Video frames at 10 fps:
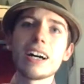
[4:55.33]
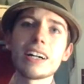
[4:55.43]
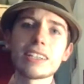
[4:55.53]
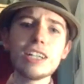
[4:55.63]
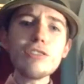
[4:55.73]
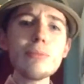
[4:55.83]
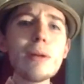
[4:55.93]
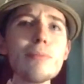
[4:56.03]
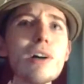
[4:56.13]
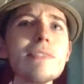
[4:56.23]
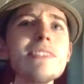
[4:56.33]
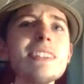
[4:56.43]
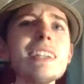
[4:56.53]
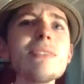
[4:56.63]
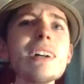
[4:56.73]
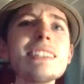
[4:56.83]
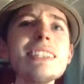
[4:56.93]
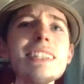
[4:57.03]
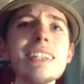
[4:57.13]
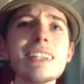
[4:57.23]
I can't remember if I
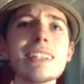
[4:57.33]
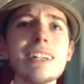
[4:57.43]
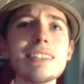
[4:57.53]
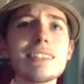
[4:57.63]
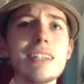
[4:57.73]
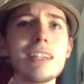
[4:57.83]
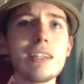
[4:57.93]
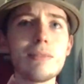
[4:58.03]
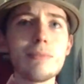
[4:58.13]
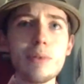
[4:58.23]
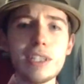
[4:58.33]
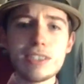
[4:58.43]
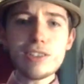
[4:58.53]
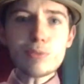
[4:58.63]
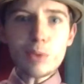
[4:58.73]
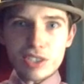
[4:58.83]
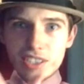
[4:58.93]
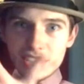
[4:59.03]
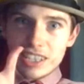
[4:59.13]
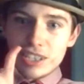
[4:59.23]
did hear that, but I just want
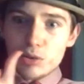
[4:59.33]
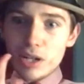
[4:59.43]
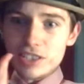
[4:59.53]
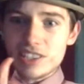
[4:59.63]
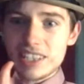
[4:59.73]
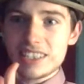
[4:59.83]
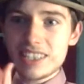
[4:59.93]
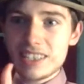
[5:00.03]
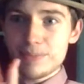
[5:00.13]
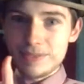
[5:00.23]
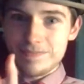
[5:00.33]
to congratulate him.